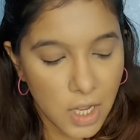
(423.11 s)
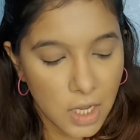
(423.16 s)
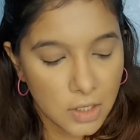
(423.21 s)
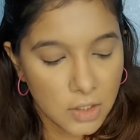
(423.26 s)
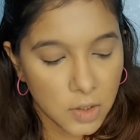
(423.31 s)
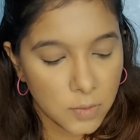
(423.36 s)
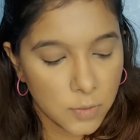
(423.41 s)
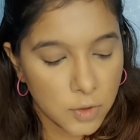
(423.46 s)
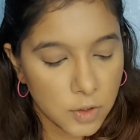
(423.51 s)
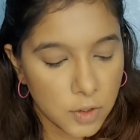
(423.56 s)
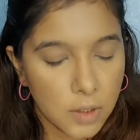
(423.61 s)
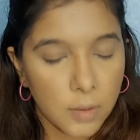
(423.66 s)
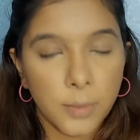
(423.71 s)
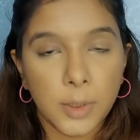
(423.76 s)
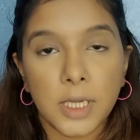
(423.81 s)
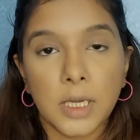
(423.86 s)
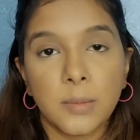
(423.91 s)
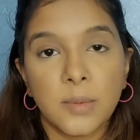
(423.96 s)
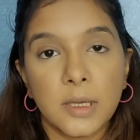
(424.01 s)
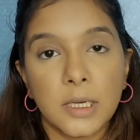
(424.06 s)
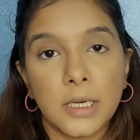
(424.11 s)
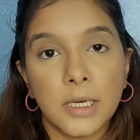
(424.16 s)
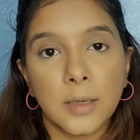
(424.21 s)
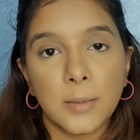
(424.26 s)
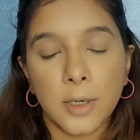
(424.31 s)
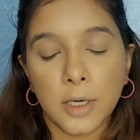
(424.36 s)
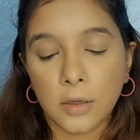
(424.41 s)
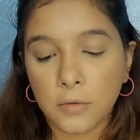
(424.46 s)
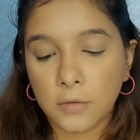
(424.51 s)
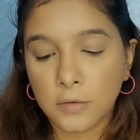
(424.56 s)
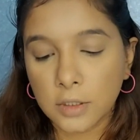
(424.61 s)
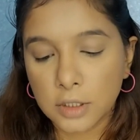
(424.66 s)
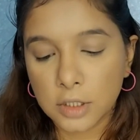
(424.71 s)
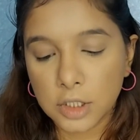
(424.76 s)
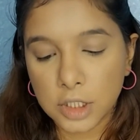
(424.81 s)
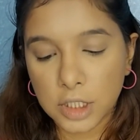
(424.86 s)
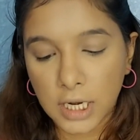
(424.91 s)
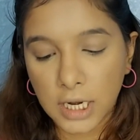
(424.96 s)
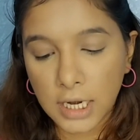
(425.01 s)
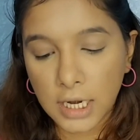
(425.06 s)
So I'm just gonna pick up a little bit of the
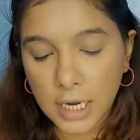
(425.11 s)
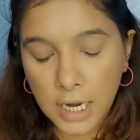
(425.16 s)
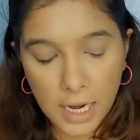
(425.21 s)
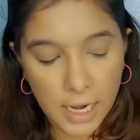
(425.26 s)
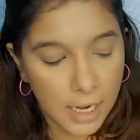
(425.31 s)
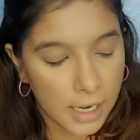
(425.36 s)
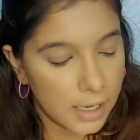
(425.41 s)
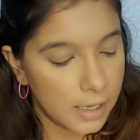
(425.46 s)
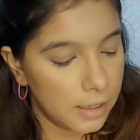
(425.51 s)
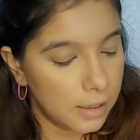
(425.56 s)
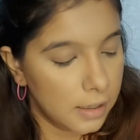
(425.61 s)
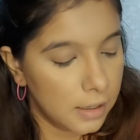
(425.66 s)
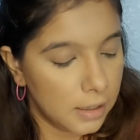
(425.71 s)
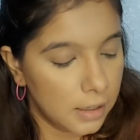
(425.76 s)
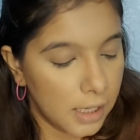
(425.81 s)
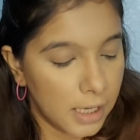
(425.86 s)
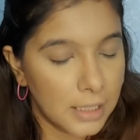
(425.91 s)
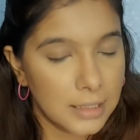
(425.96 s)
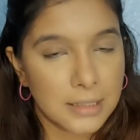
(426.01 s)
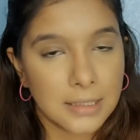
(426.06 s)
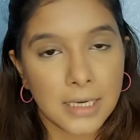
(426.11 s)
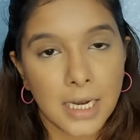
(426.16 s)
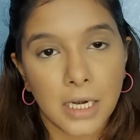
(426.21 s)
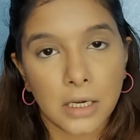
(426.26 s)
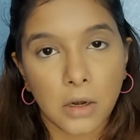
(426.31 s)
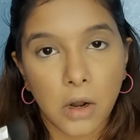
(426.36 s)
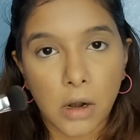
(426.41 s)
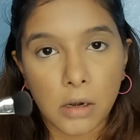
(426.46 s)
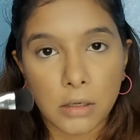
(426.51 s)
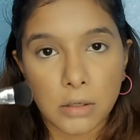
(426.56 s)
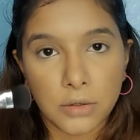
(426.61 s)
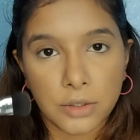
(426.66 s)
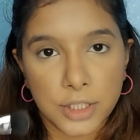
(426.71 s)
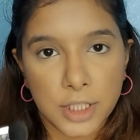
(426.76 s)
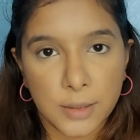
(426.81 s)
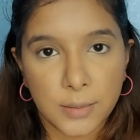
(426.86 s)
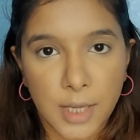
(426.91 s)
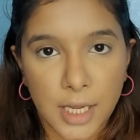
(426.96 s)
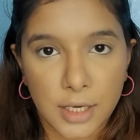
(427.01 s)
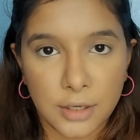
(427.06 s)
shade and I'll start
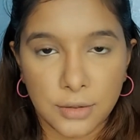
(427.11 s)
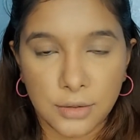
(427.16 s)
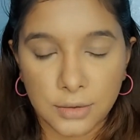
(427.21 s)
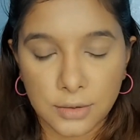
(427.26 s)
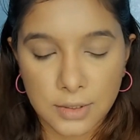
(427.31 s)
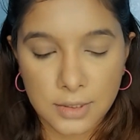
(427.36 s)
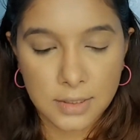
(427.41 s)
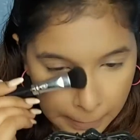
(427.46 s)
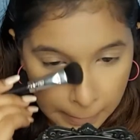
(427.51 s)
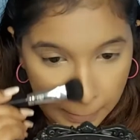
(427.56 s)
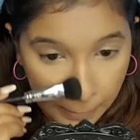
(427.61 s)
contouring my nose.